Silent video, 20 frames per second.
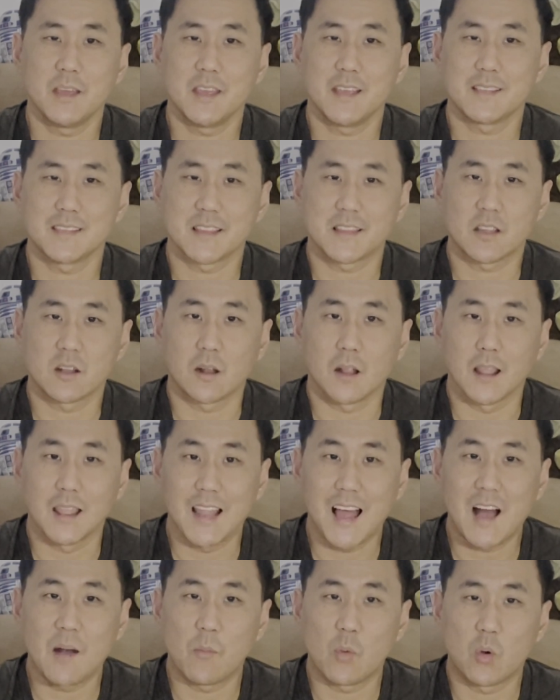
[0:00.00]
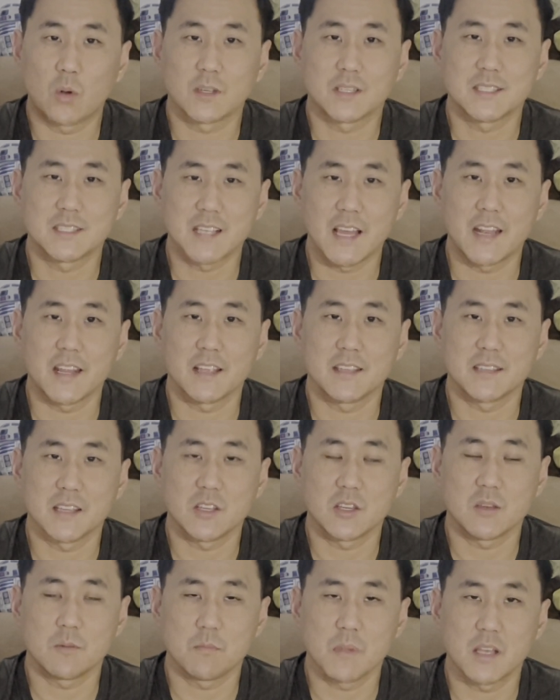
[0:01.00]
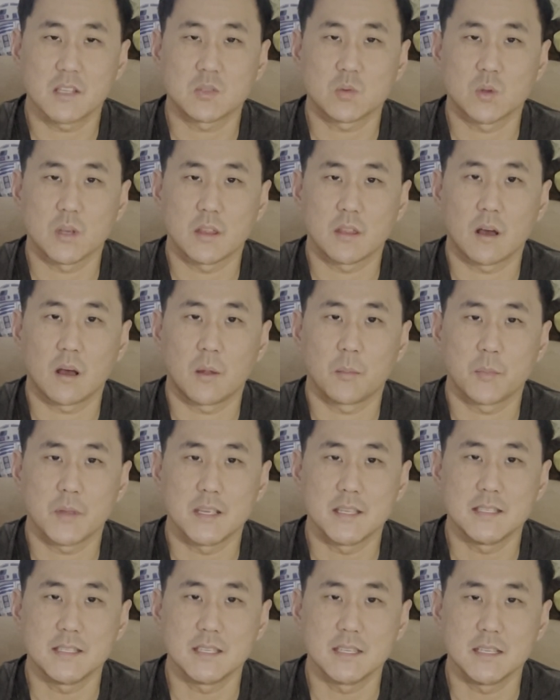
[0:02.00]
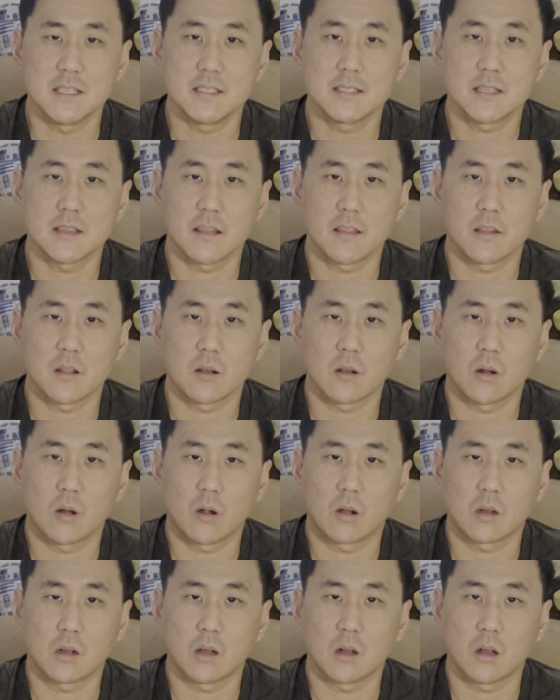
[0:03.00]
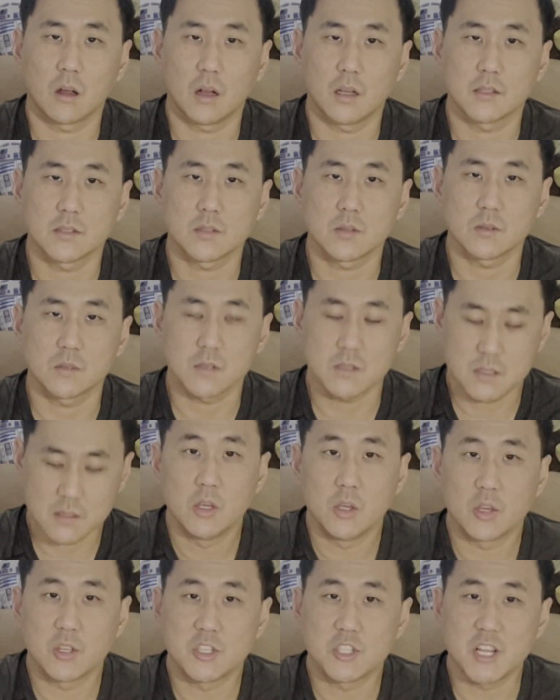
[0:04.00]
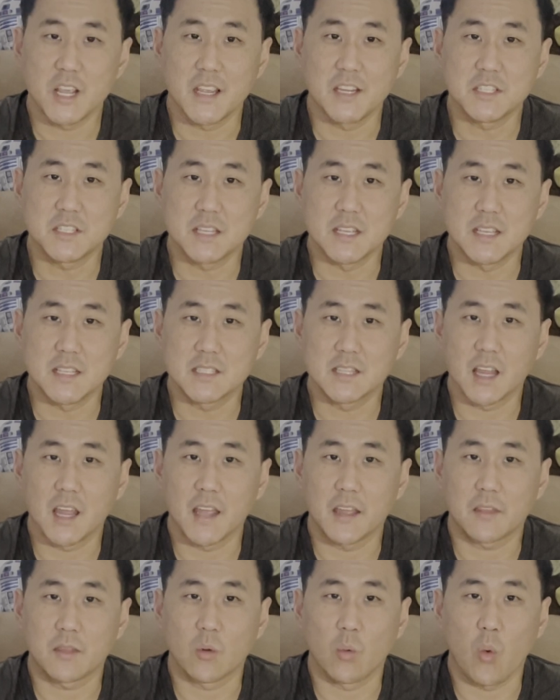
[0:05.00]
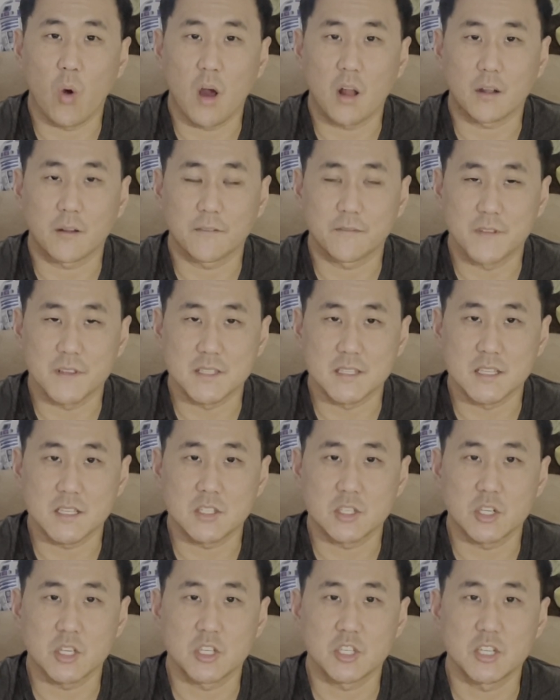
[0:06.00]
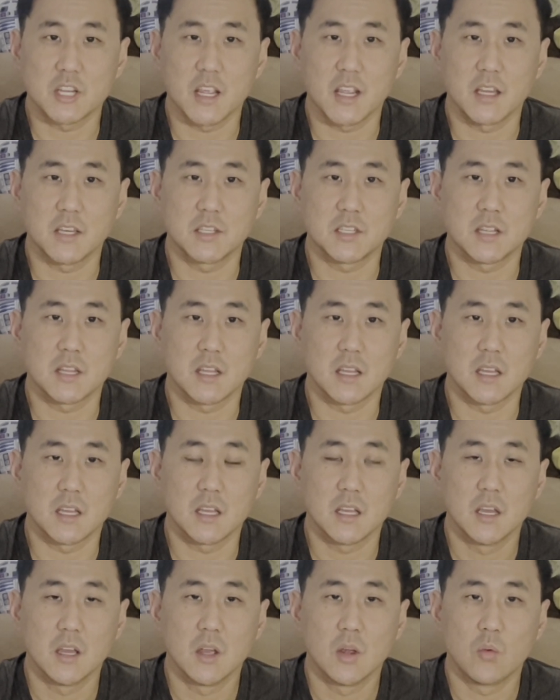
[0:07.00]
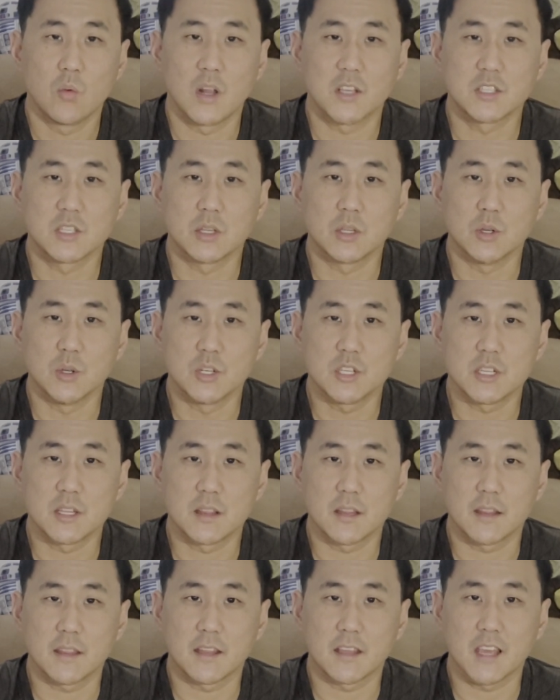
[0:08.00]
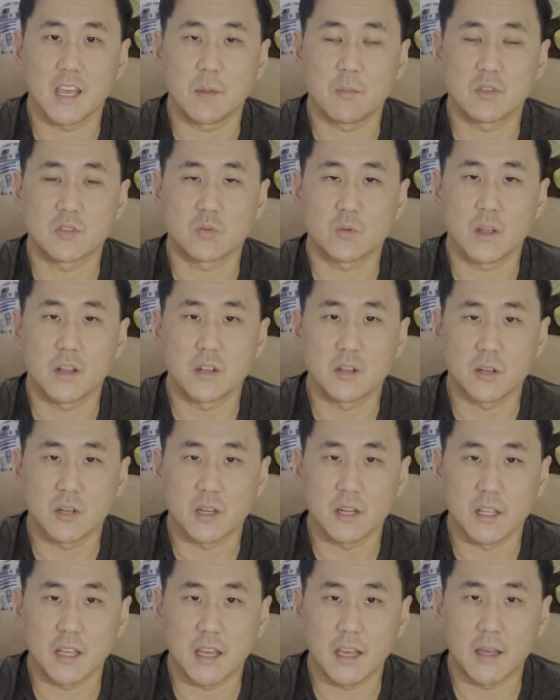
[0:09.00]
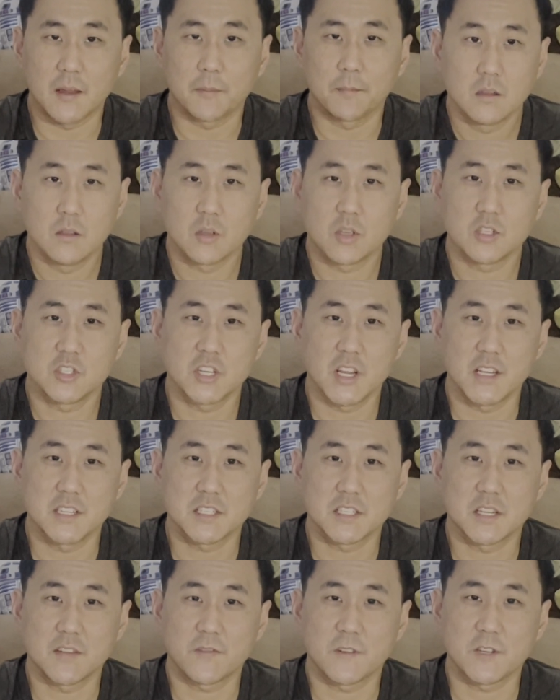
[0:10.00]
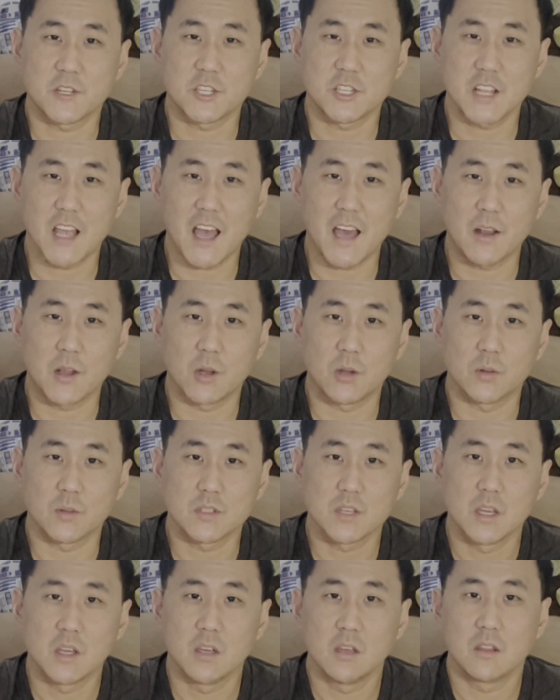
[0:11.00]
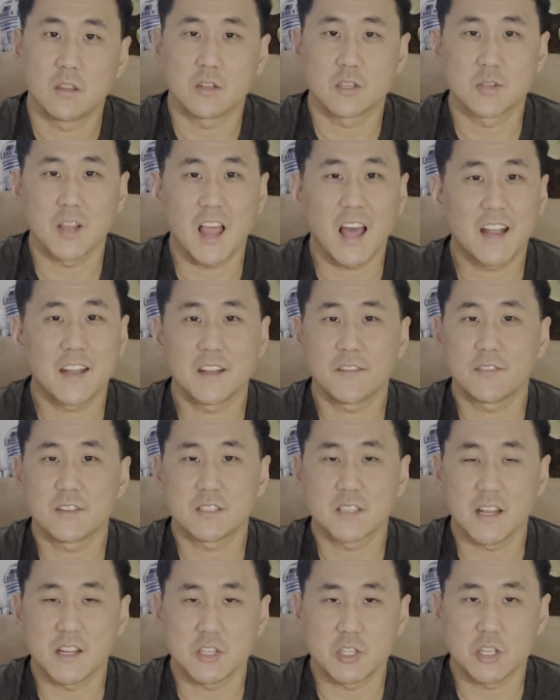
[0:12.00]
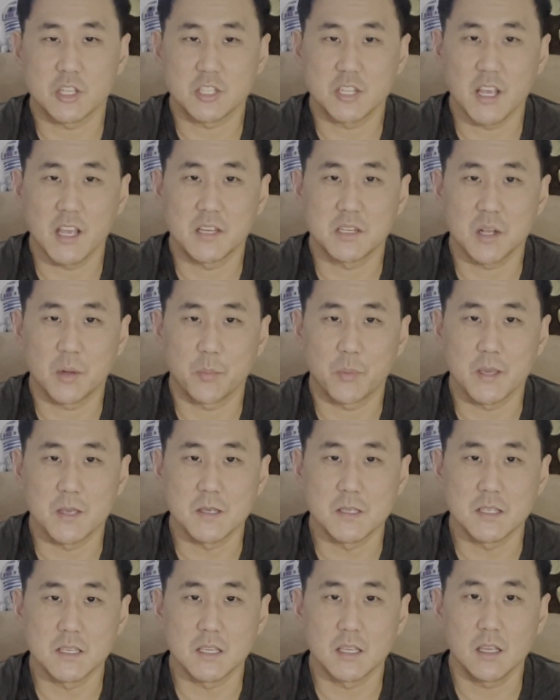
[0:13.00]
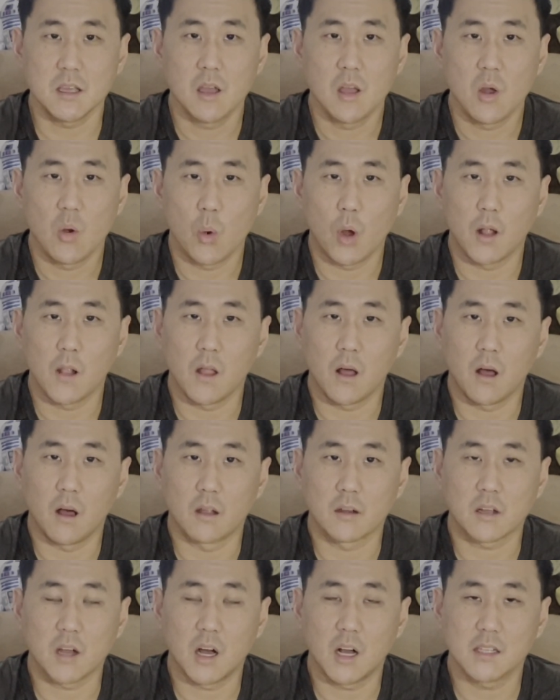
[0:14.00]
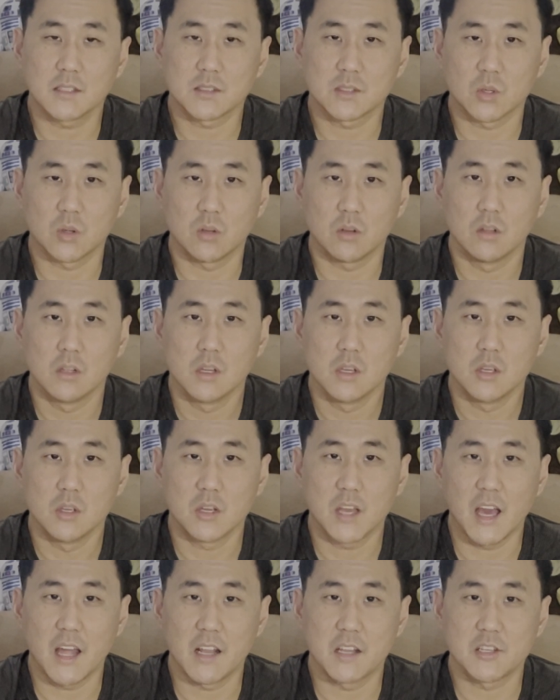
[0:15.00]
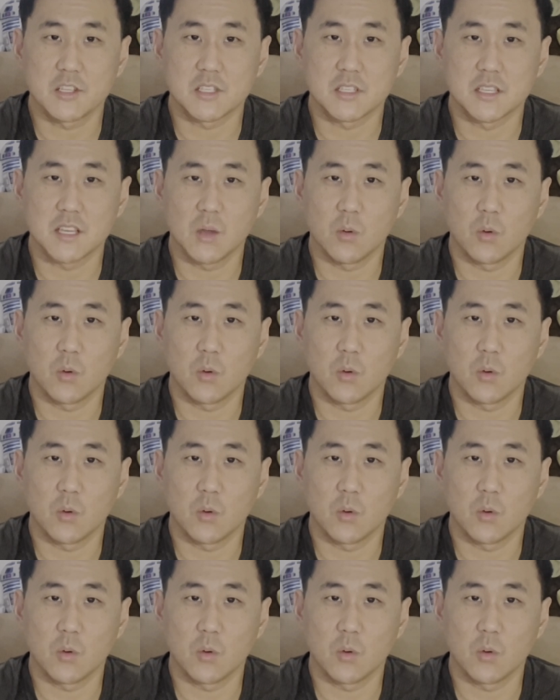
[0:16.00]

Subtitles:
is that there are a lot more settings that you can mess with on PCs than there are on consoles. You can change things like the water physics, you can change the resolution that the game is rendering at, you can change the different shadows. There's a lot of different settings you can change on PC, while on console, you kind of just get